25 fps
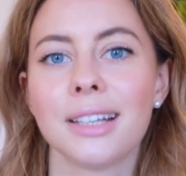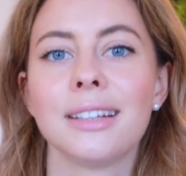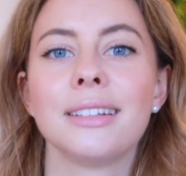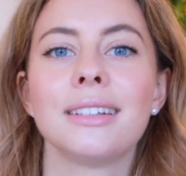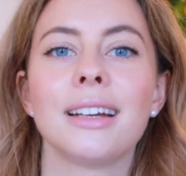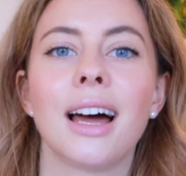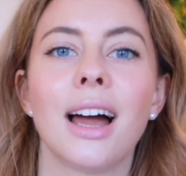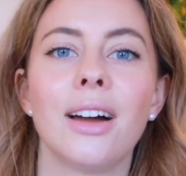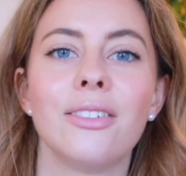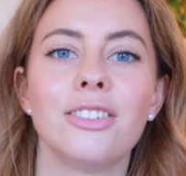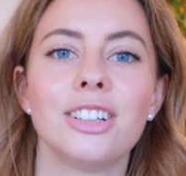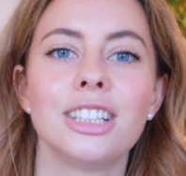
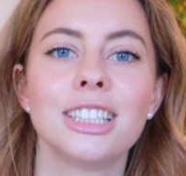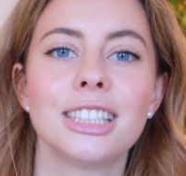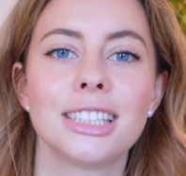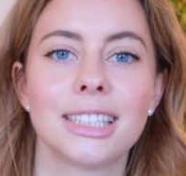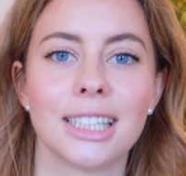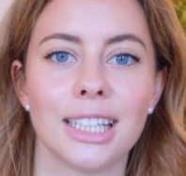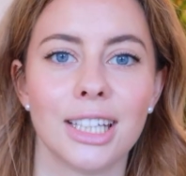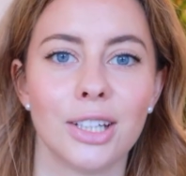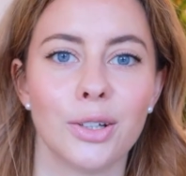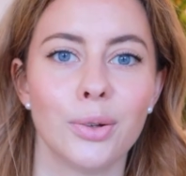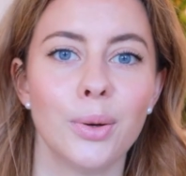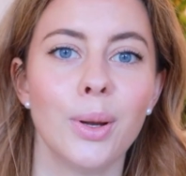and I will
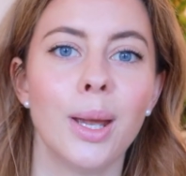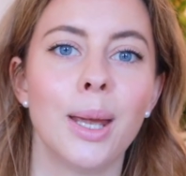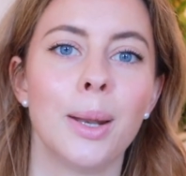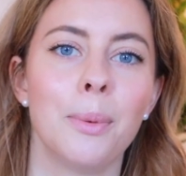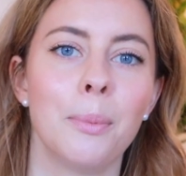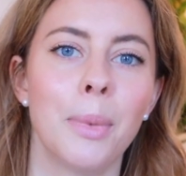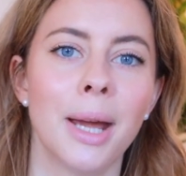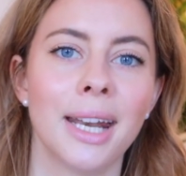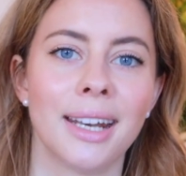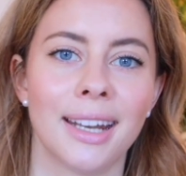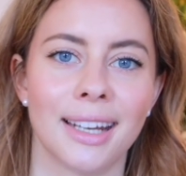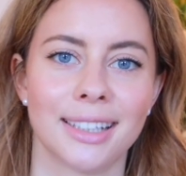see you
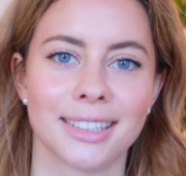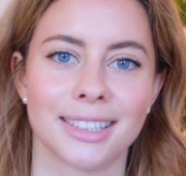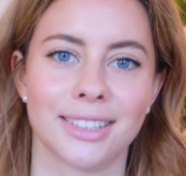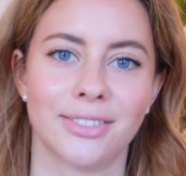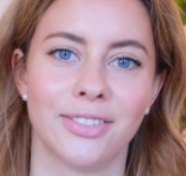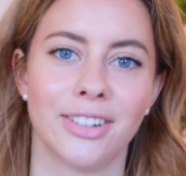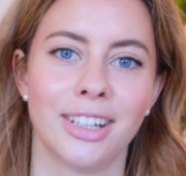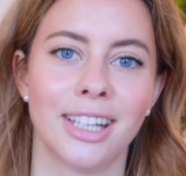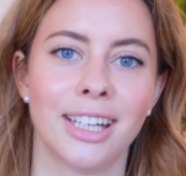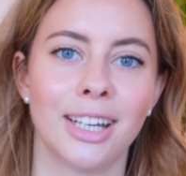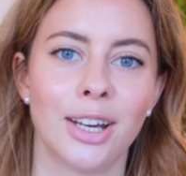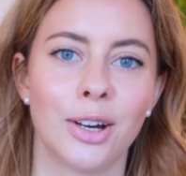in my
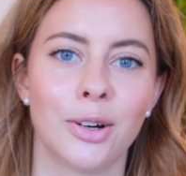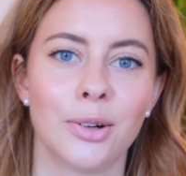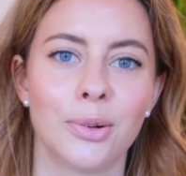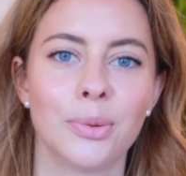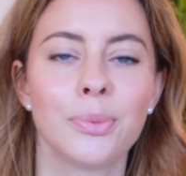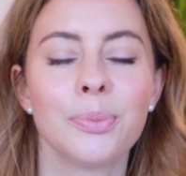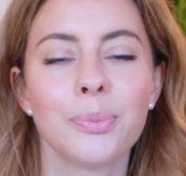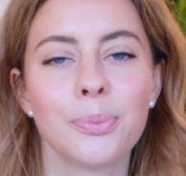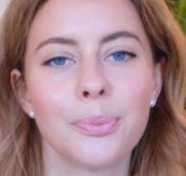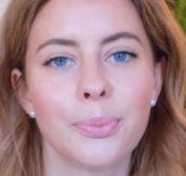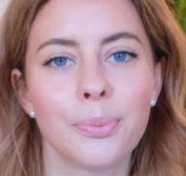next video.